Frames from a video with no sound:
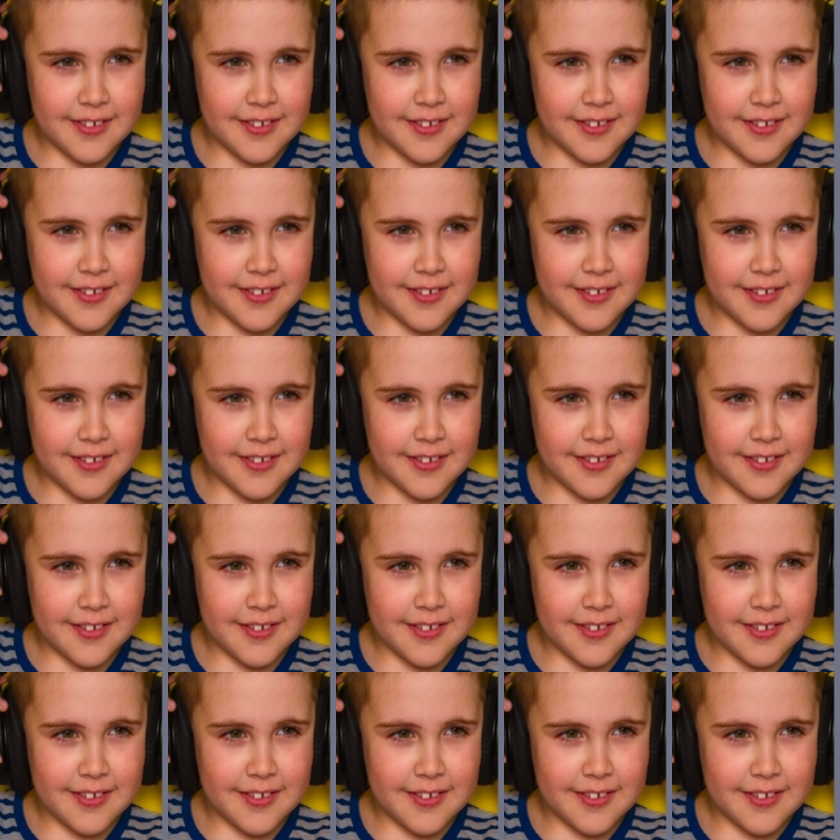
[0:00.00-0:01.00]

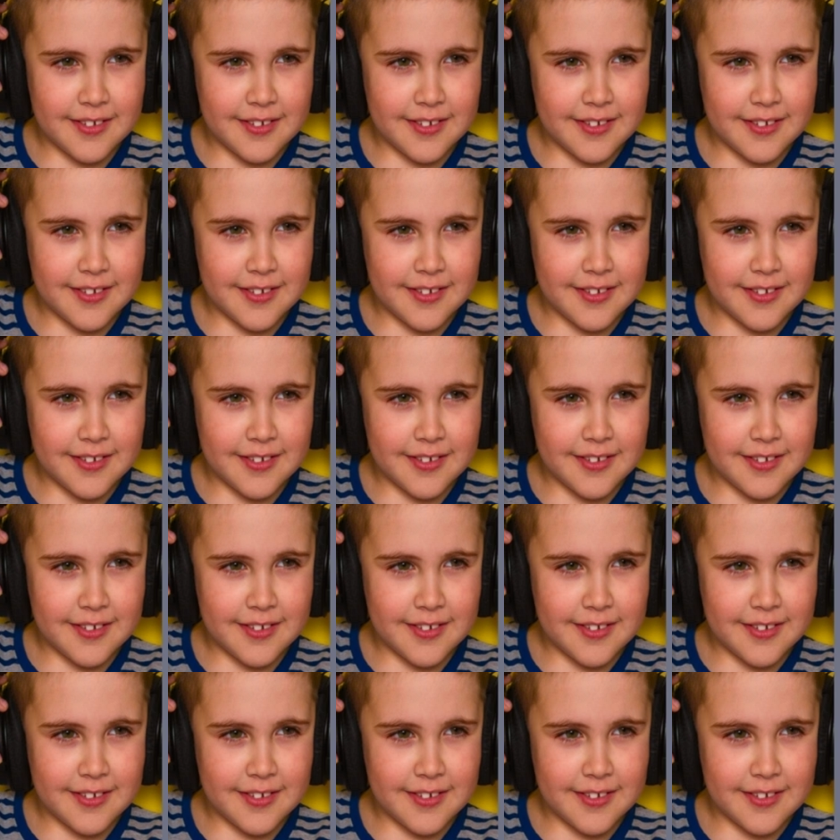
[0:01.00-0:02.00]

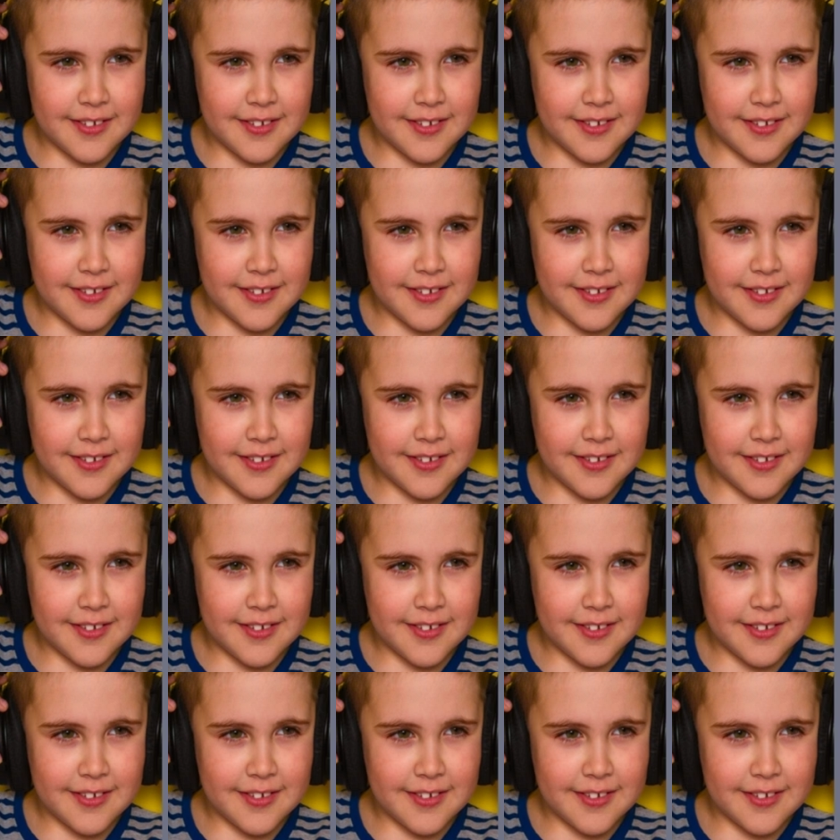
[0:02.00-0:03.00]

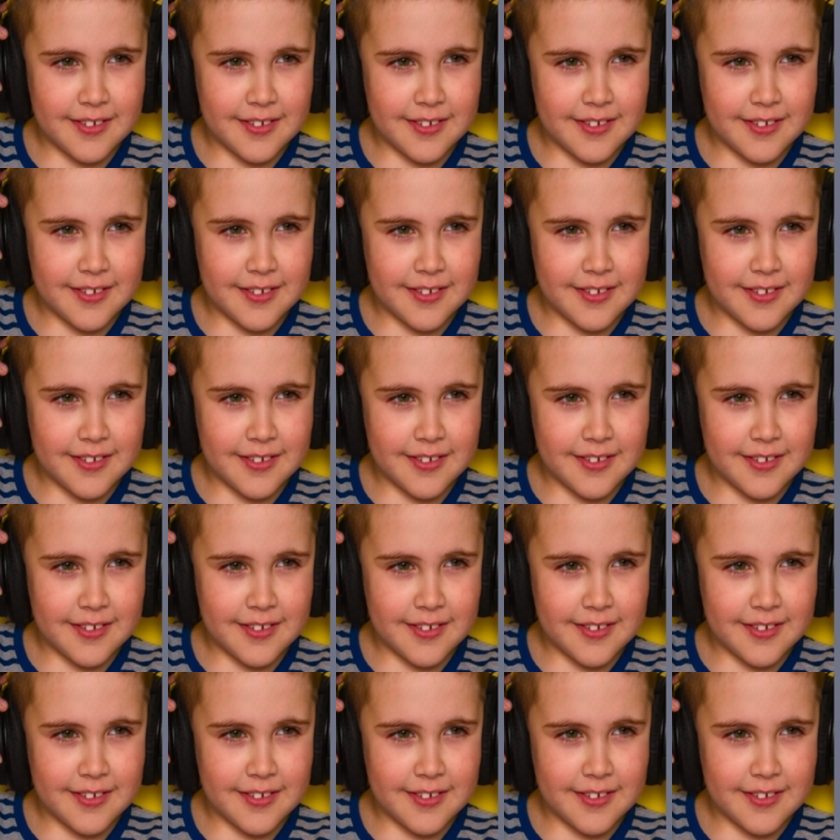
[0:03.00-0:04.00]

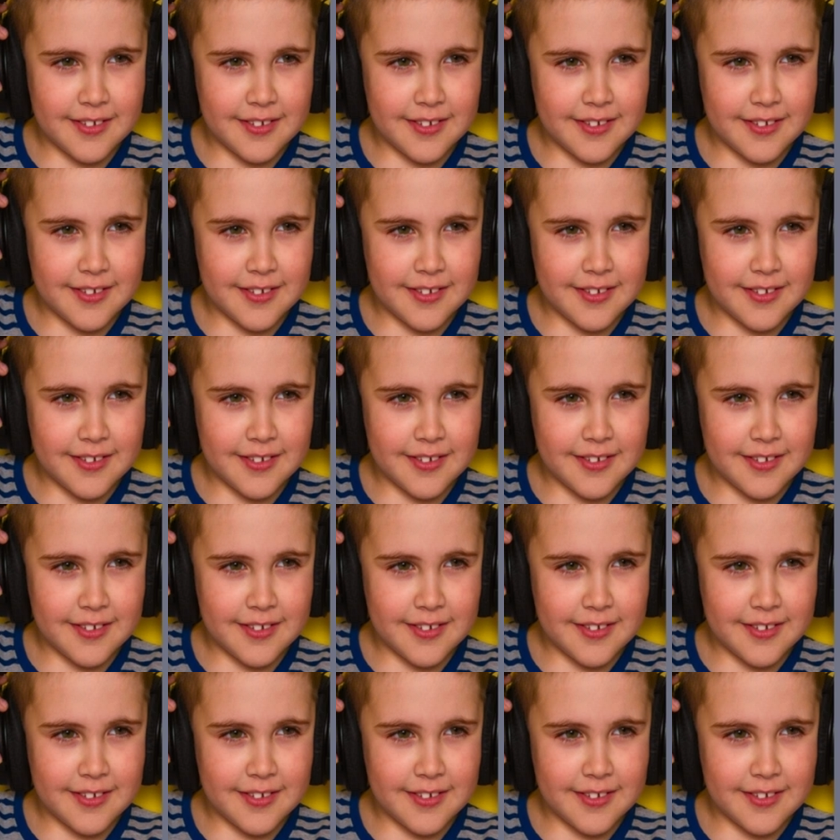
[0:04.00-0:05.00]

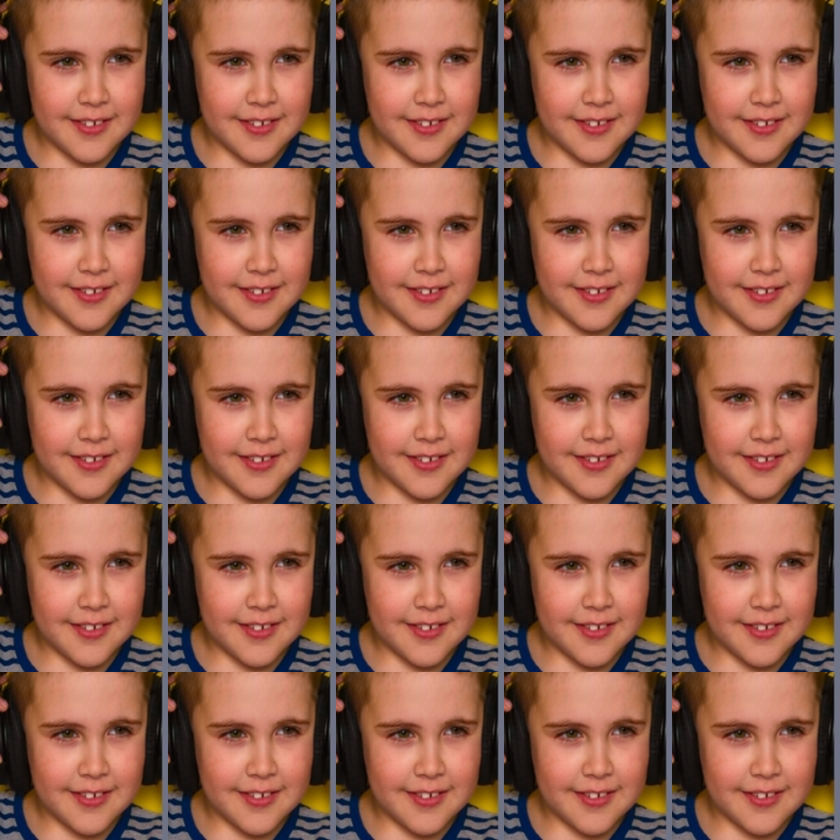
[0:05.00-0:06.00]

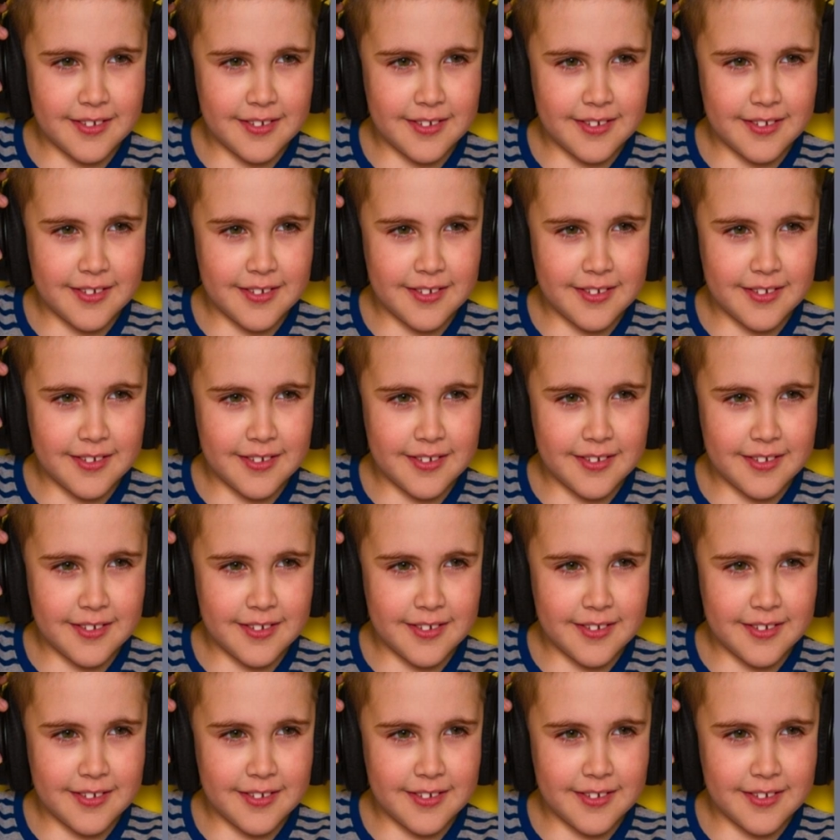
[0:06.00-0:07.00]

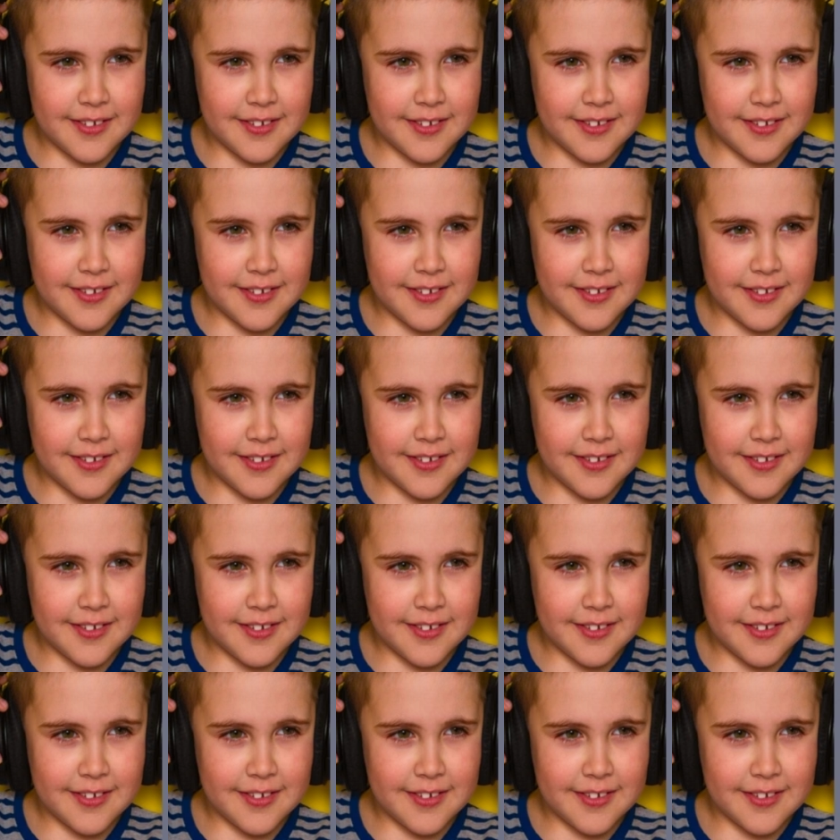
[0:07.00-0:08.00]
[no speech]